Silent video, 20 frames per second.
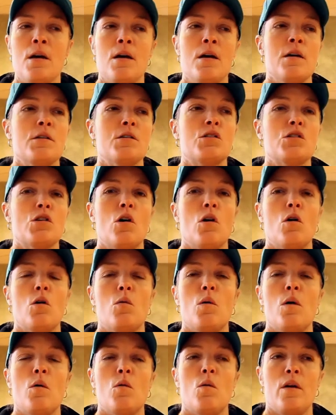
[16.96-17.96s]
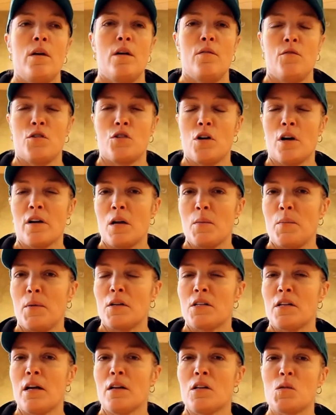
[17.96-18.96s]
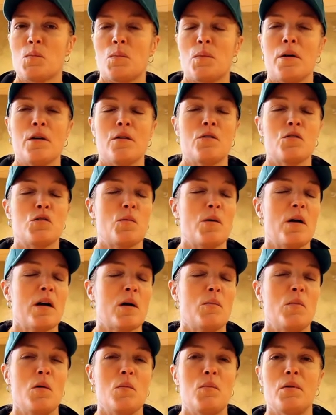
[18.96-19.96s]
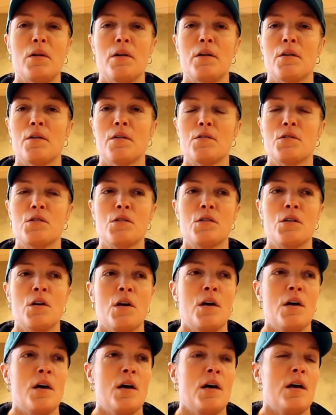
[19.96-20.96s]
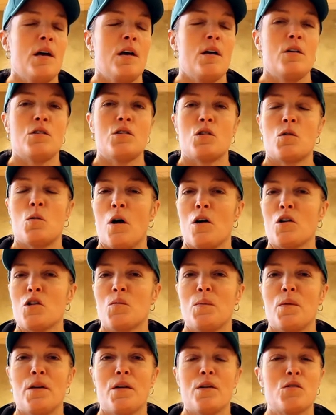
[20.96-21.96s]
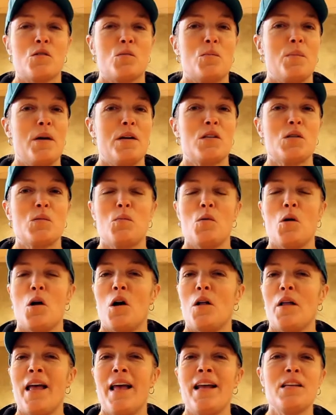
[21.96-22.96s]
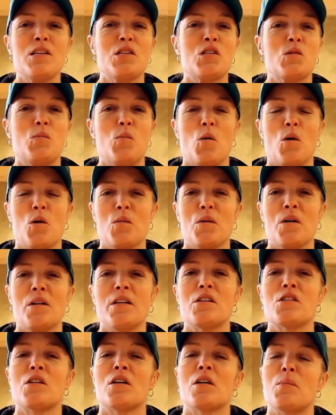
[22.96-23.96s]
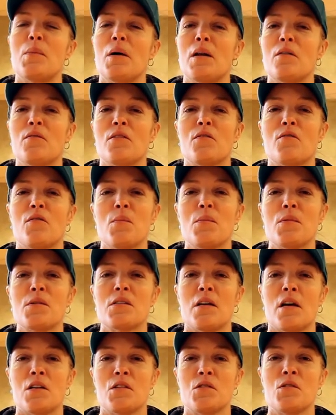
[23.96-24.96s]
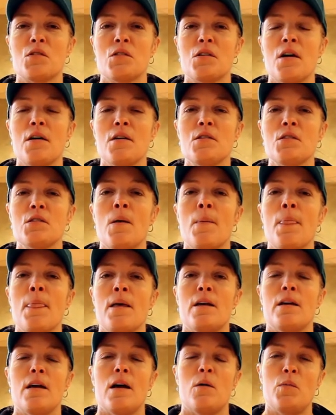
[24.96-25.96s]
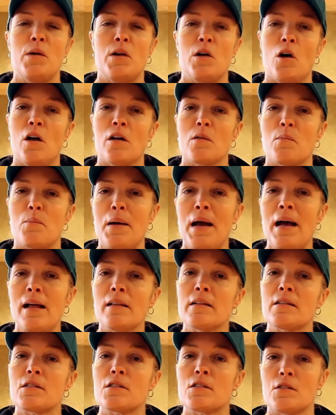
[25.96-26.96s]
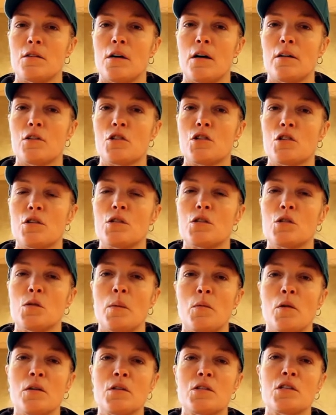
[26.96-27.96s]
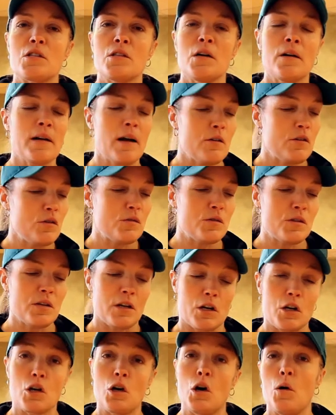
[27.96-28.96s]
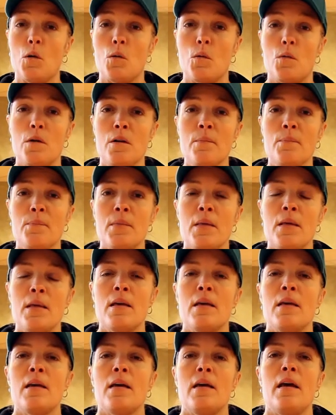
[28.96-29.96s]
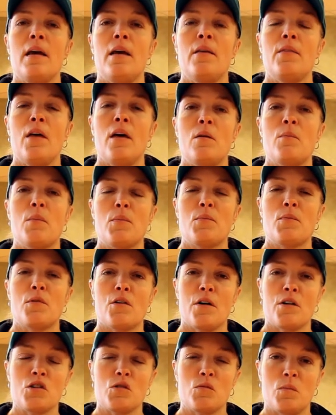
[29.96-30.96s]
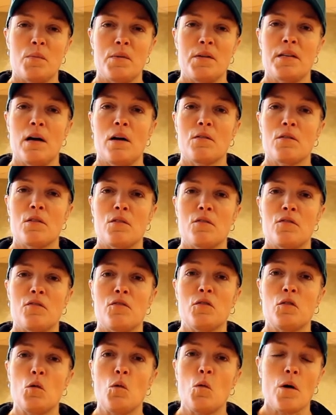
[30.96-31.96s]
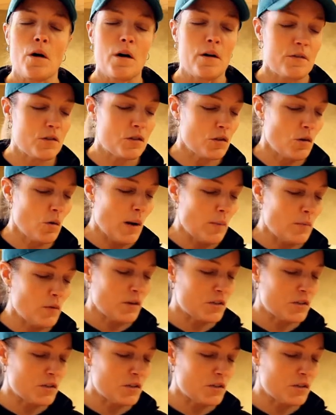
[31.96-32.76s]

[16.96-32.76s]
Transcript: So if you're talking about tennis players, racquetball players, squash players, baseball, any sport really is going to benefit from this exercise. We call it a balance touch. So I'm going to start out using a cone and then my progression will be down to the floor. So I'm going to